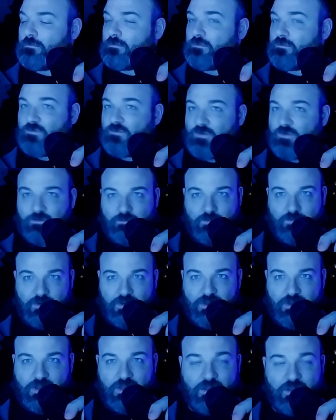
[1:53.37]
Feel free
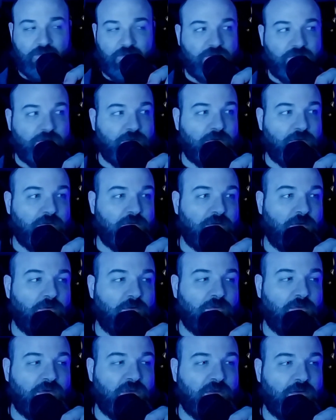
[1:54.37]
to answer. You can.